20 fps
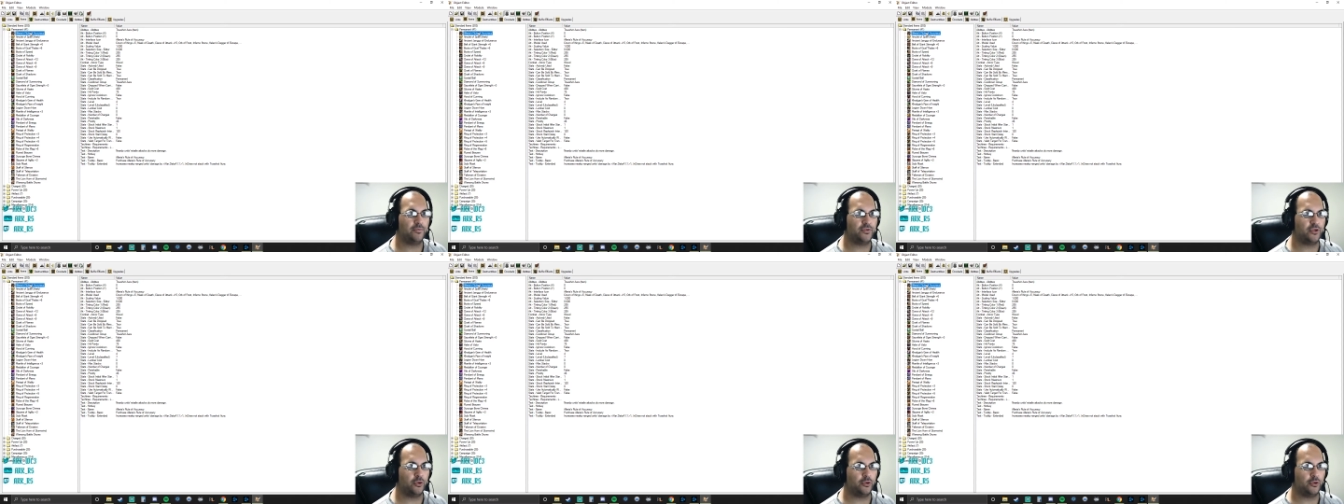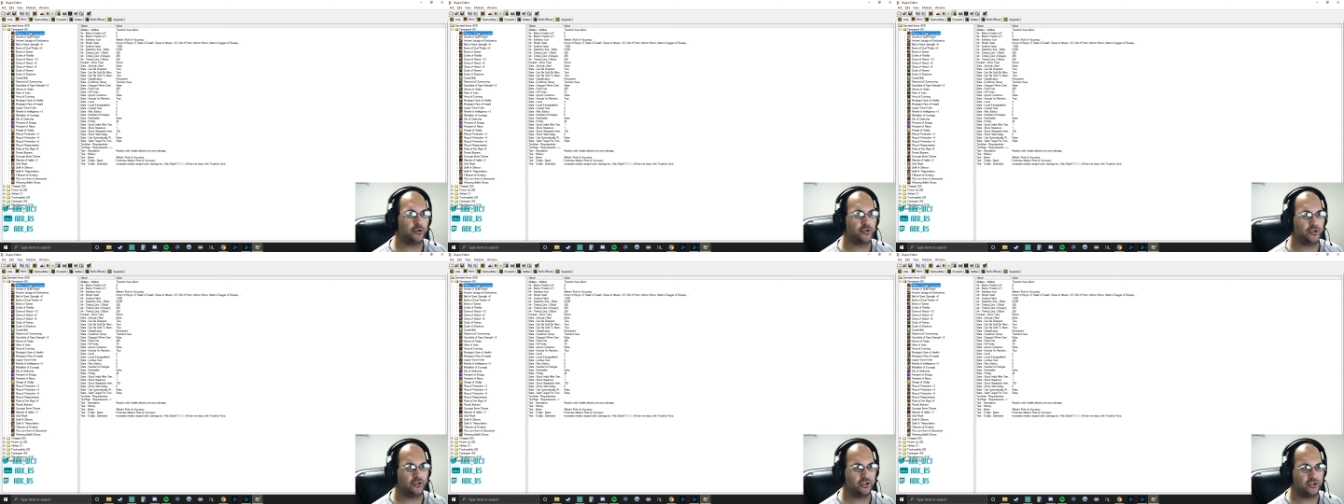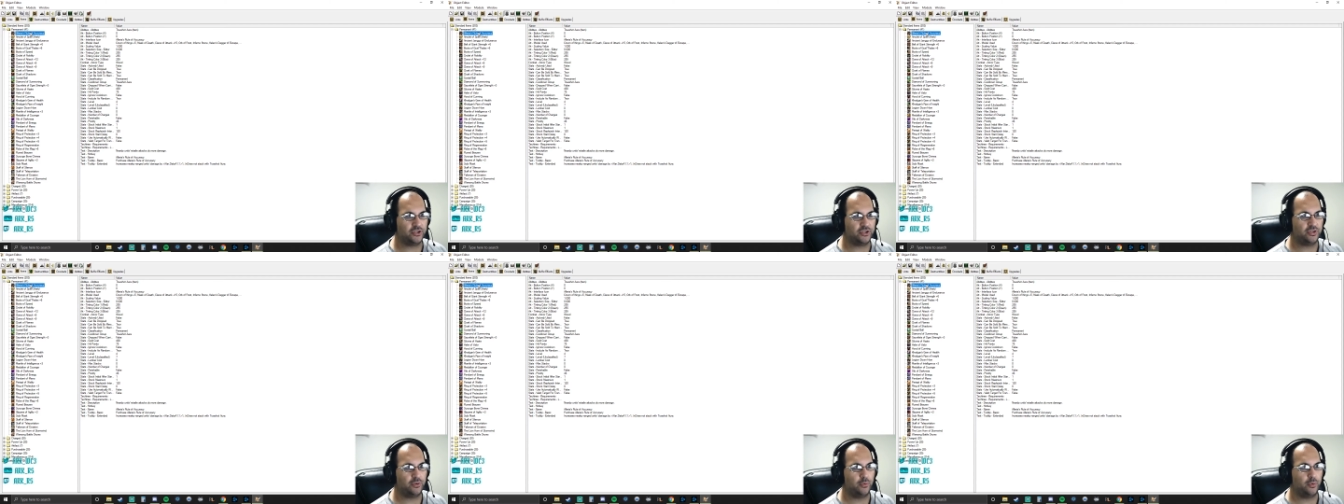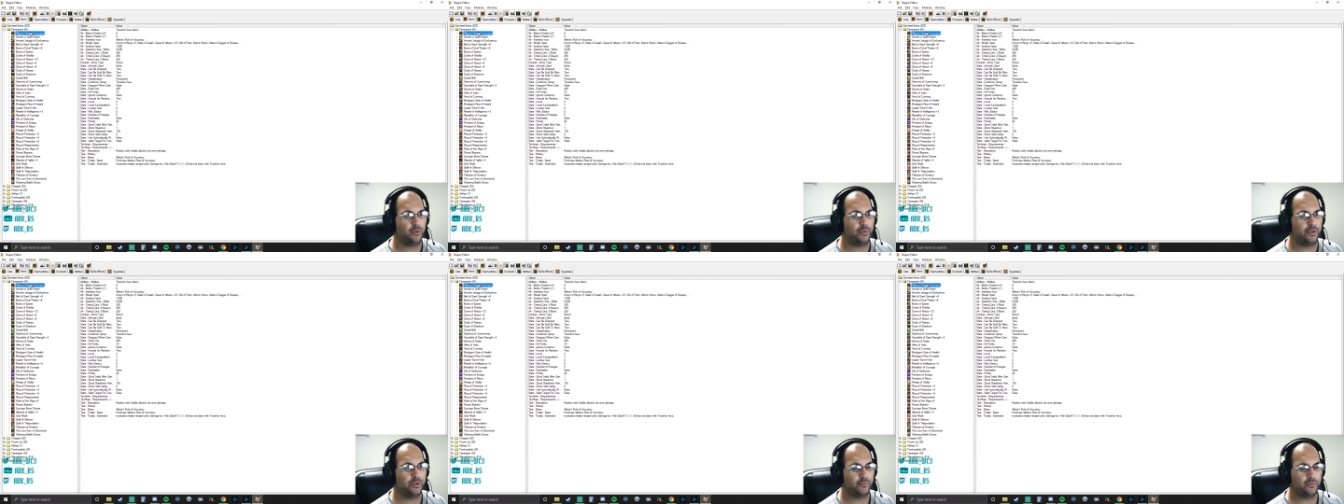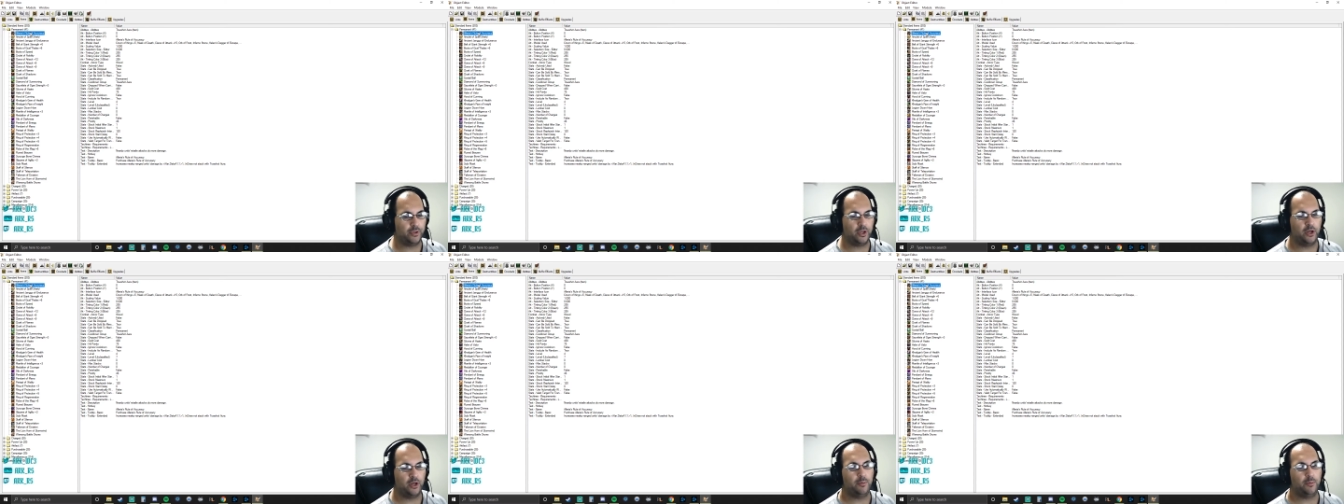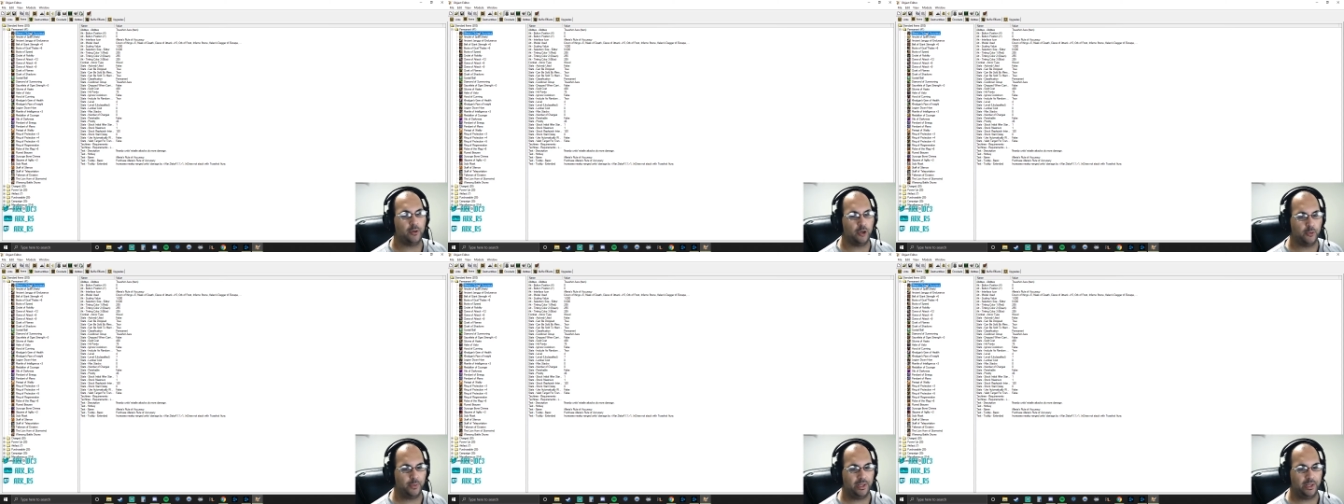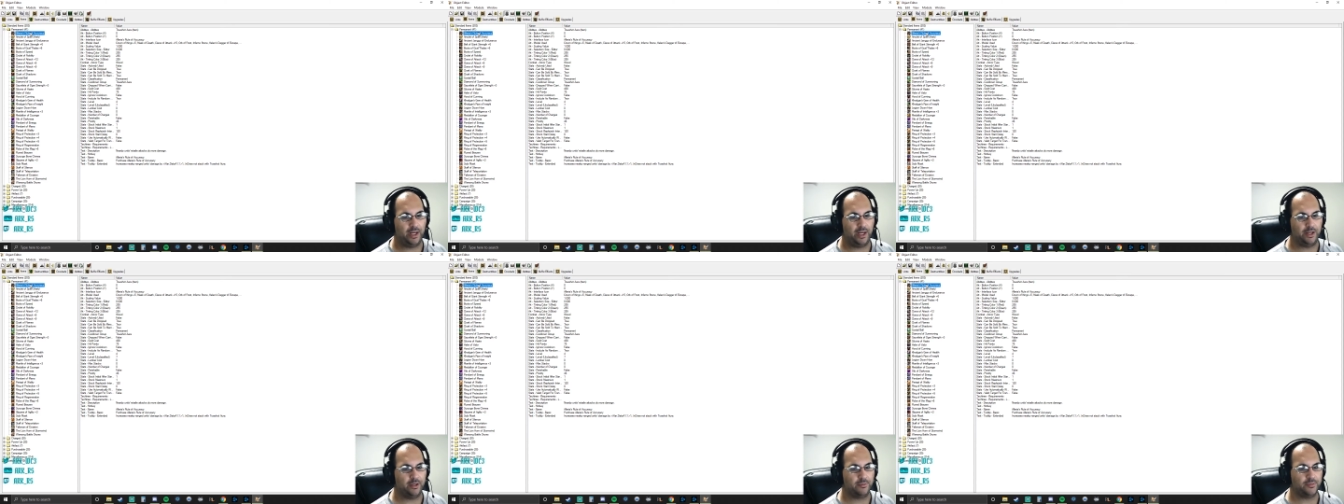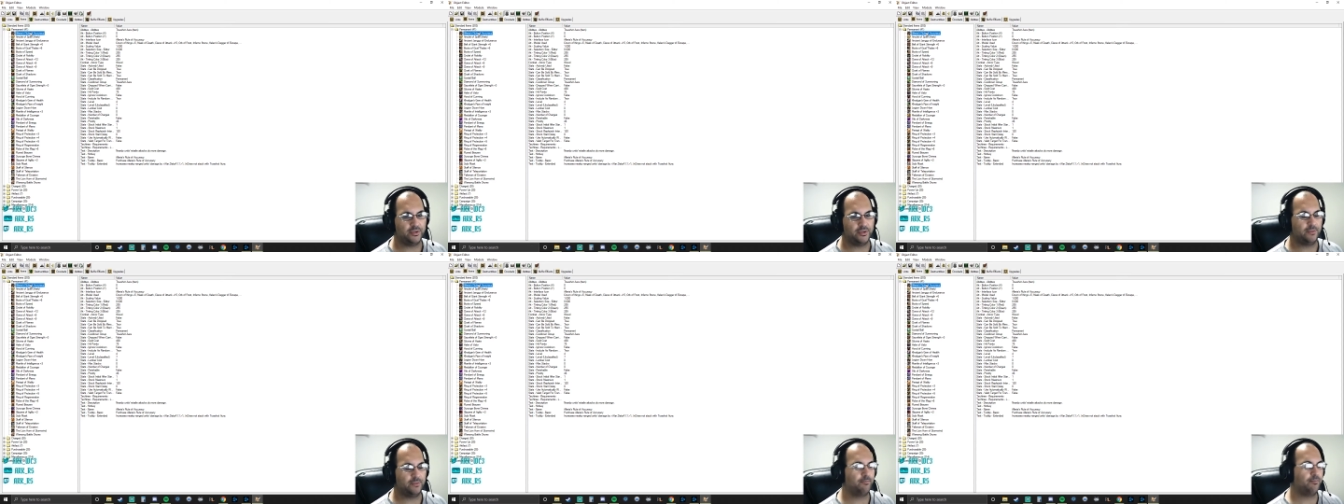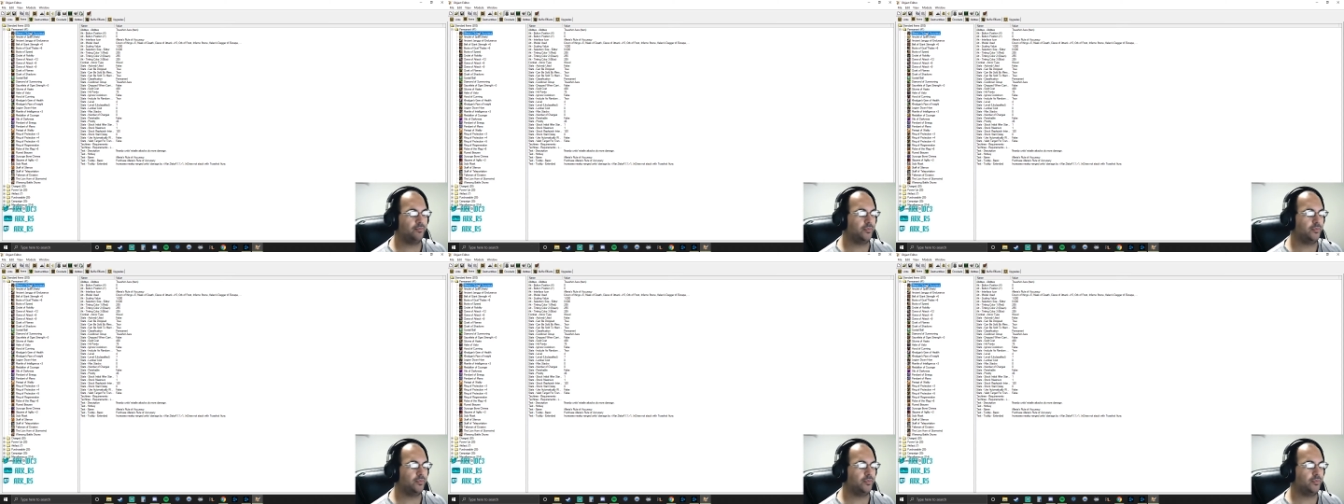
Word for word: so those are just what we call permanent items.